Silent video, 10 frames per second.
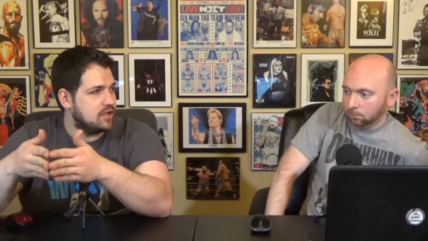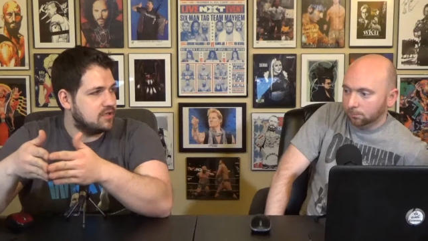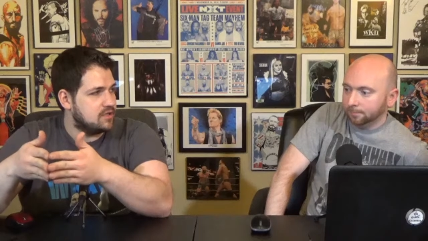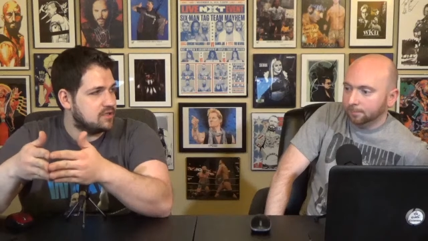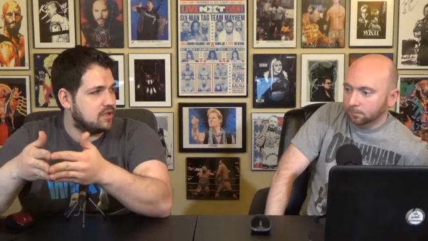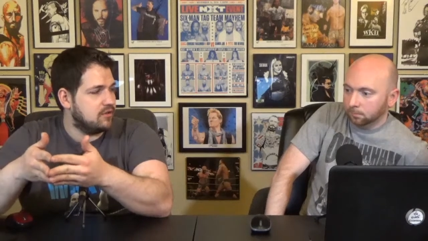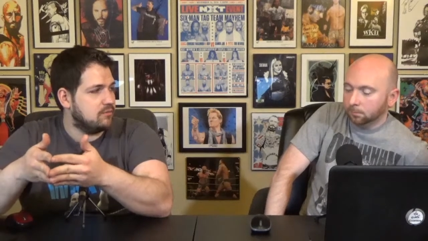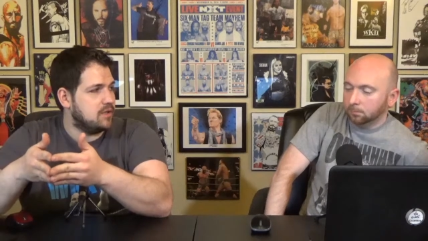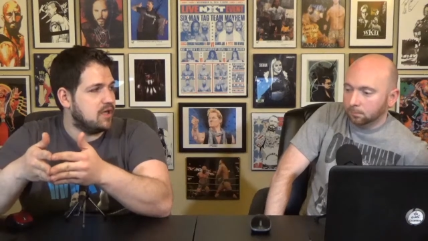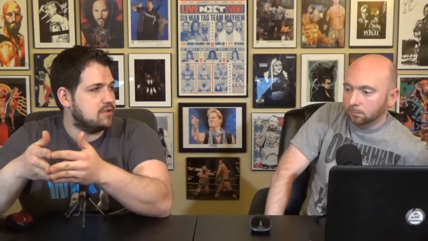Speaker 1: not in a
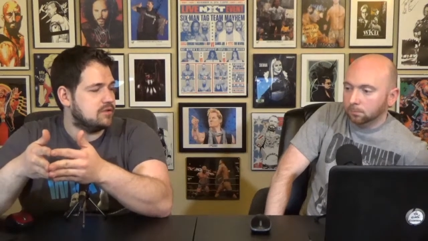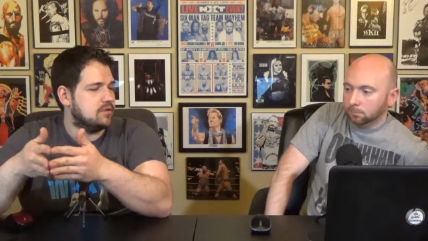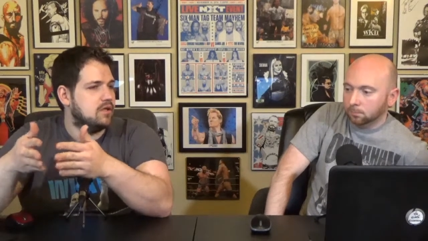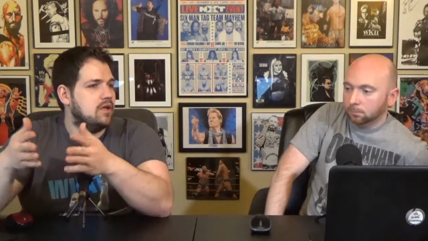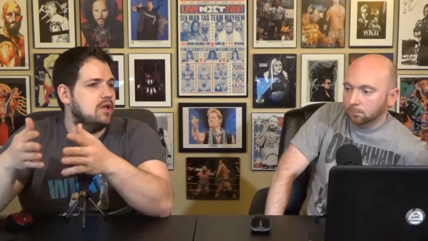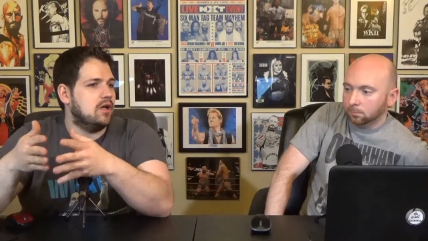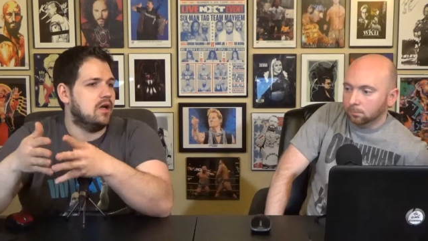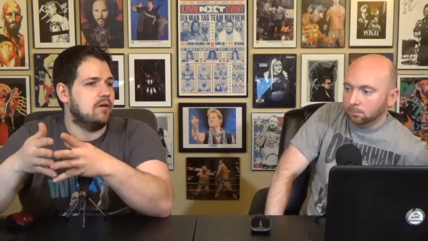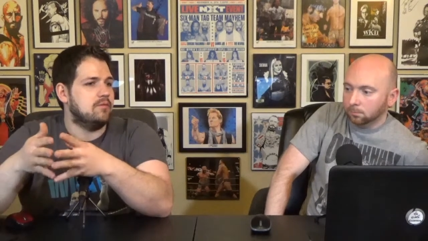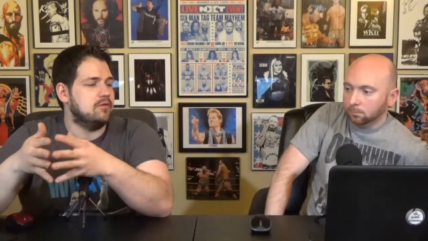title match.
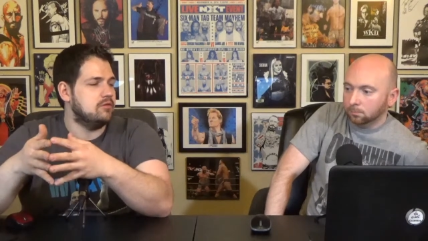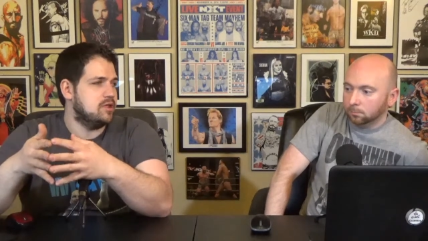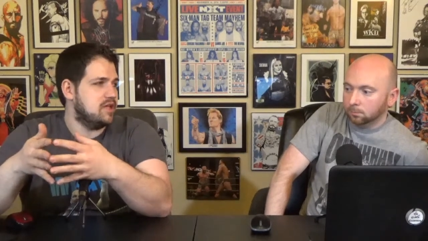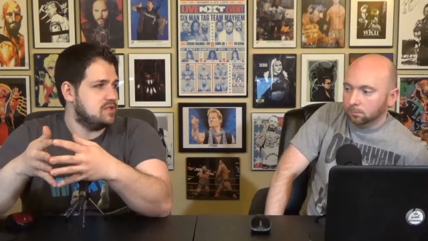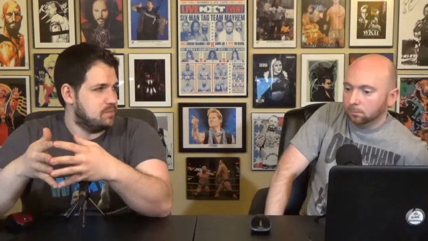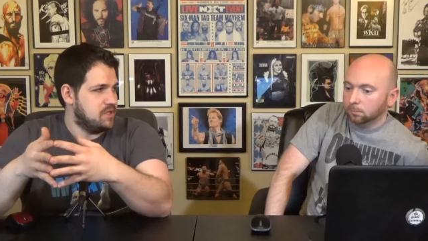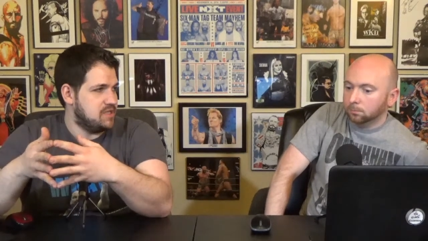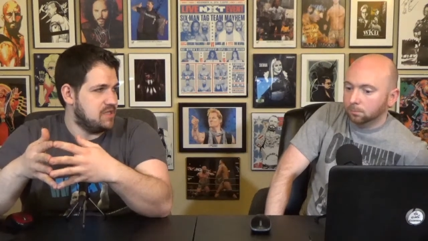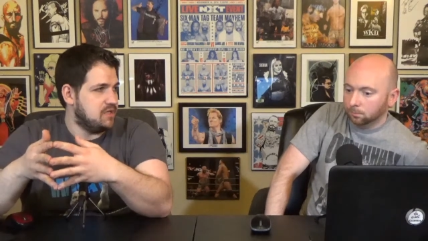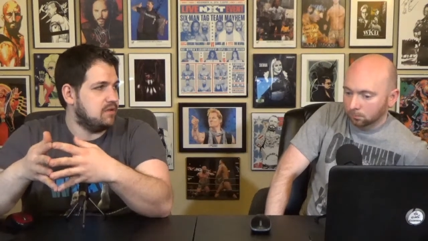Um, the New Day's
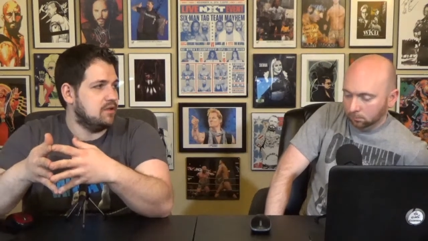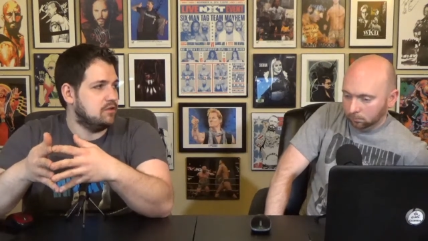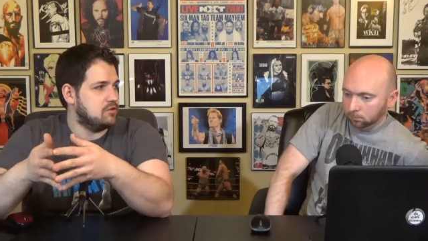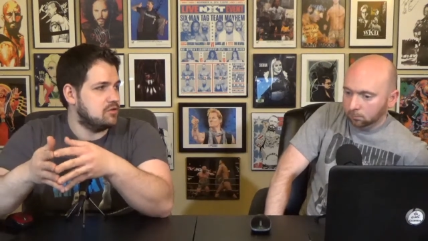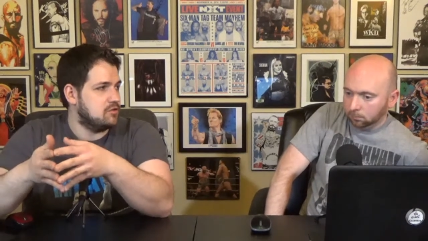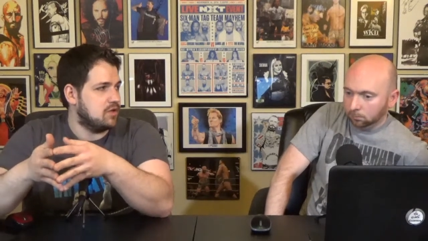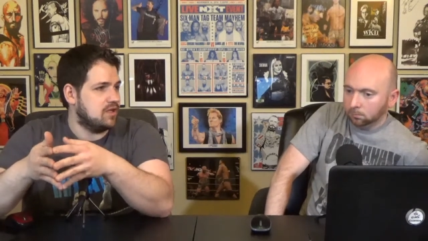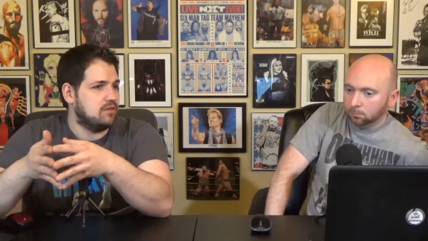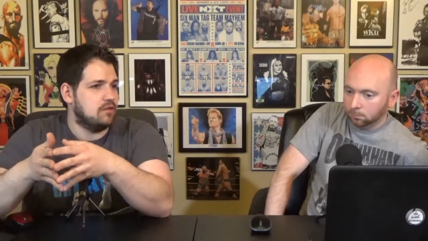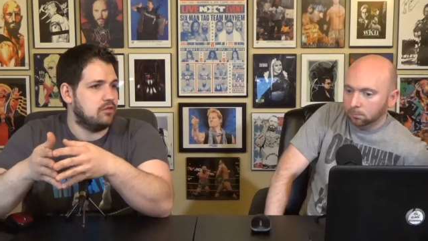busy, and those are
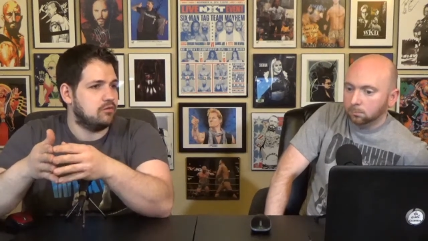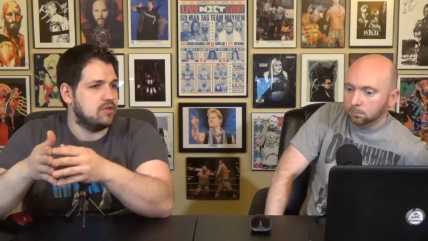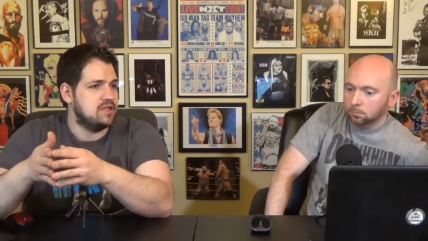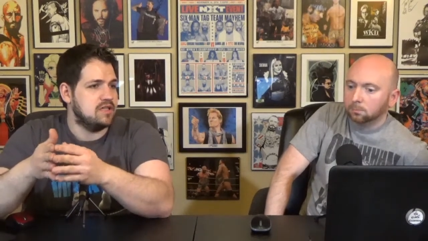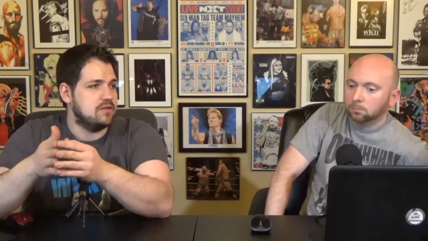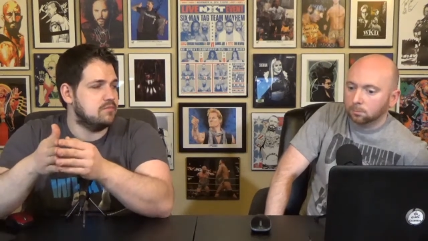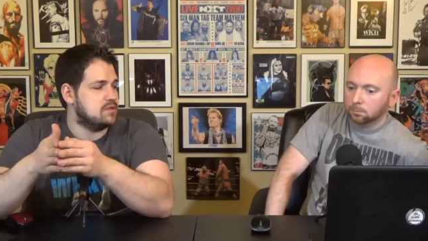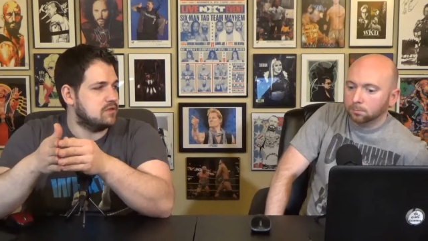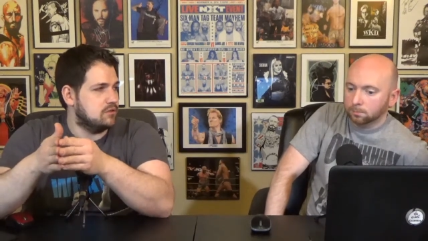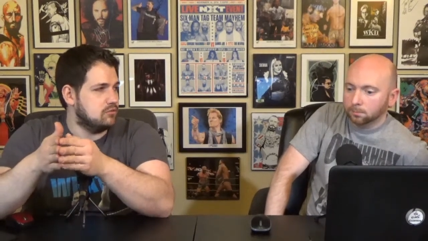like the three
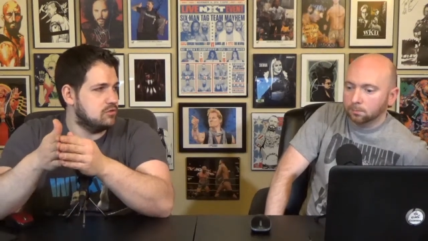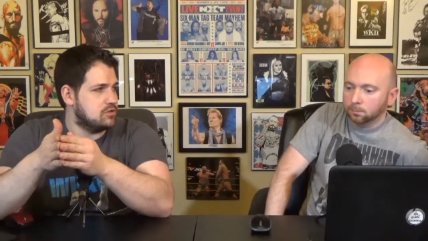teams: the mm-hmm.